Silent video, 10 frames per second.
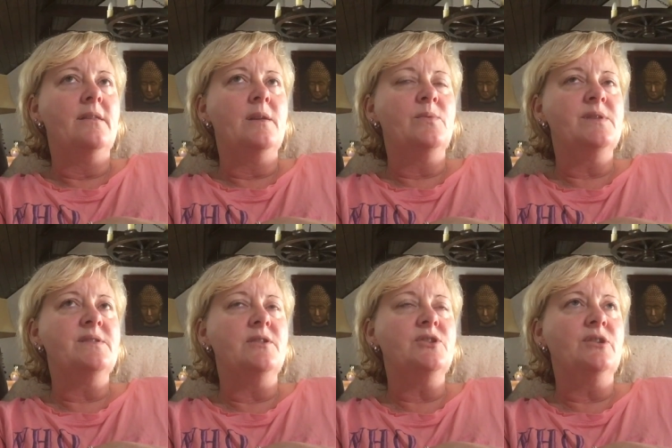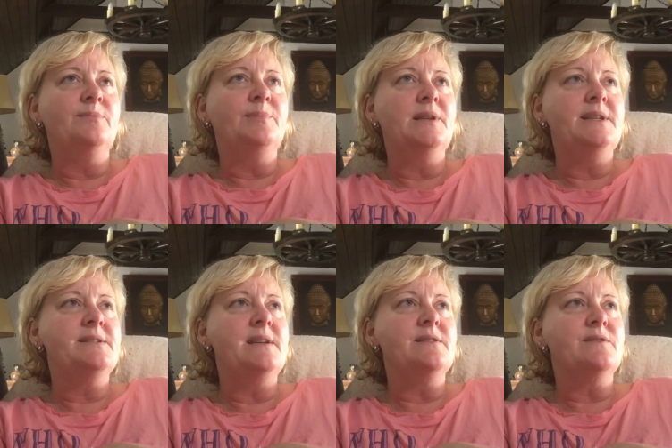There was such a complete
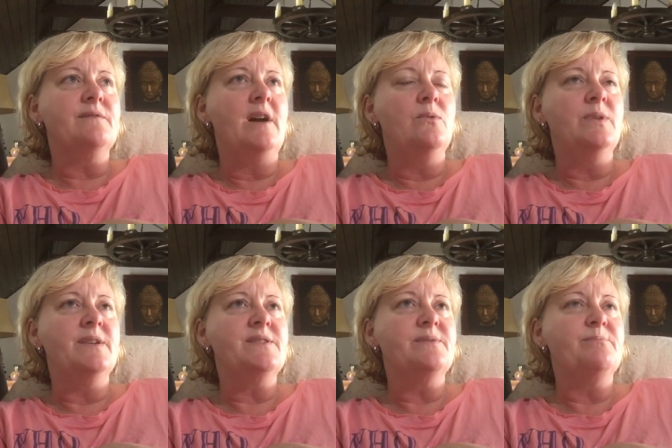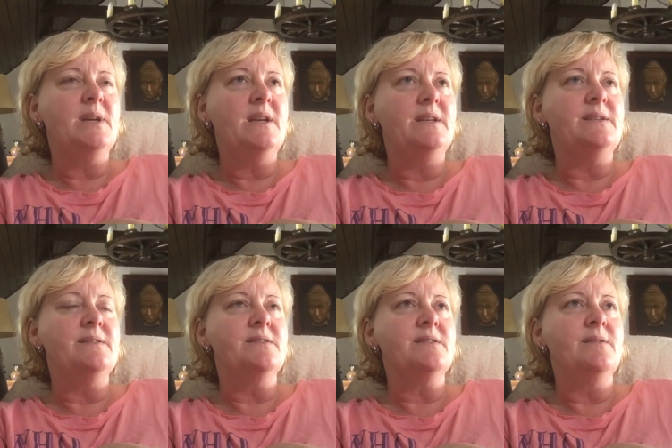sense of wholeness and
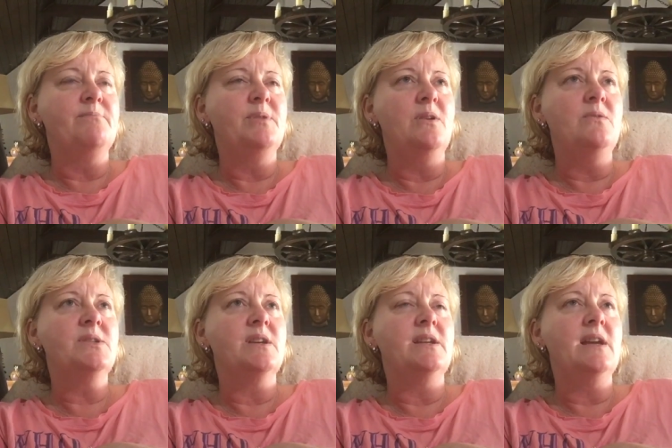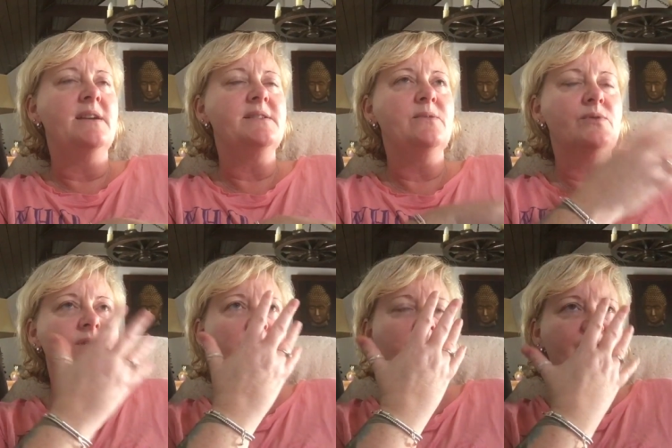peace and beauty as it
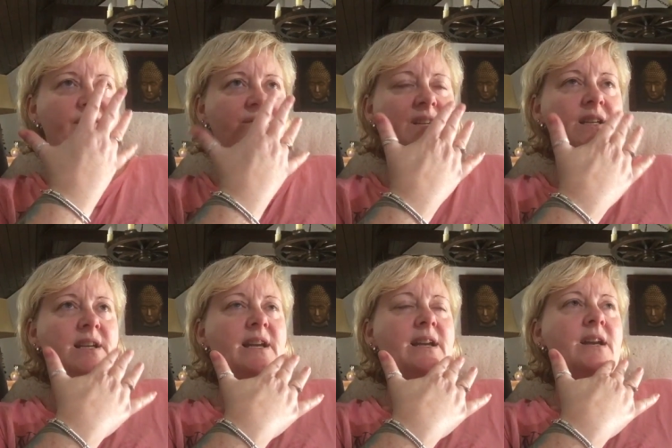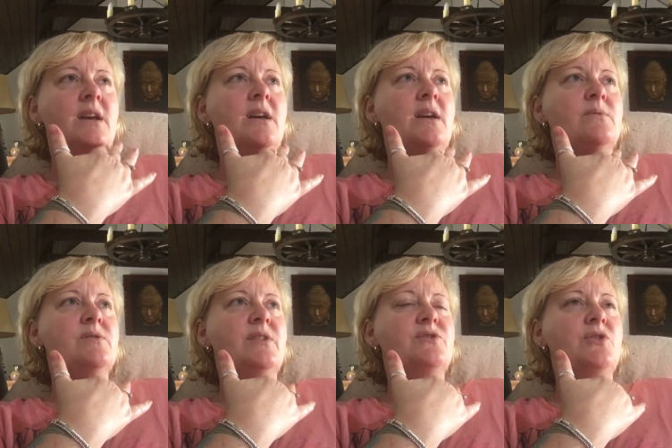was. I could feel it. It was
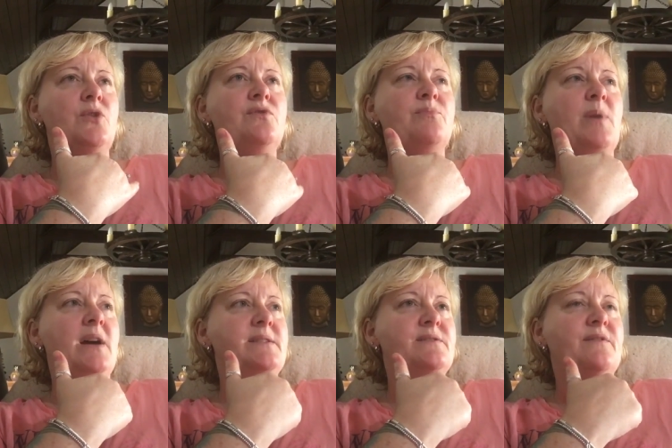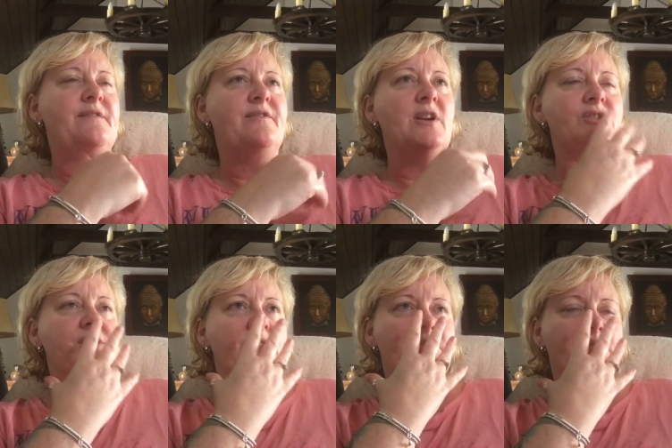like toothpaste,
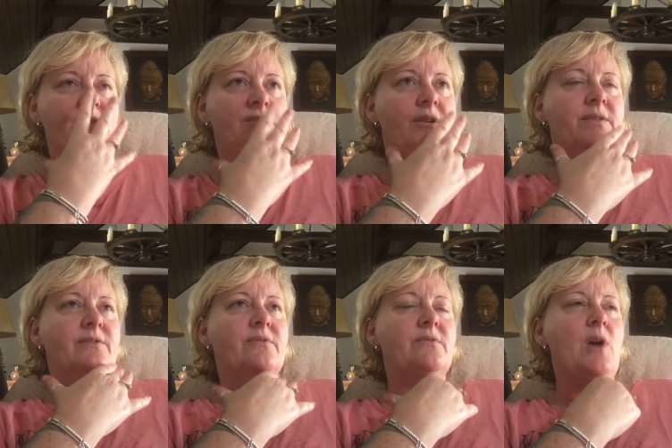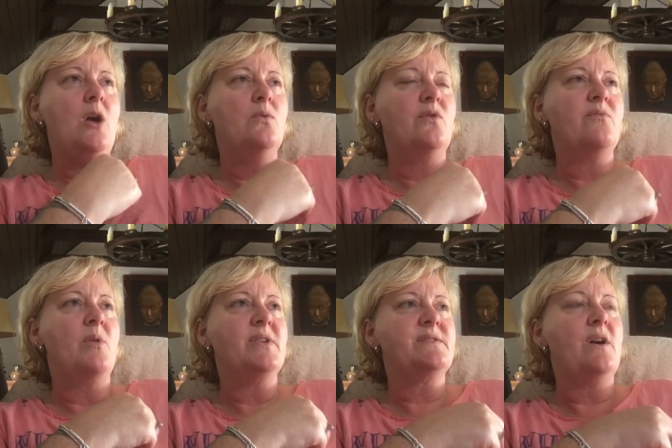freshness, just going through the whole of
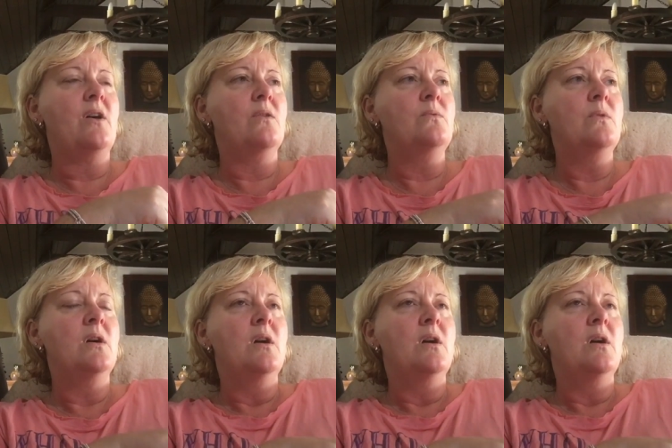my soul.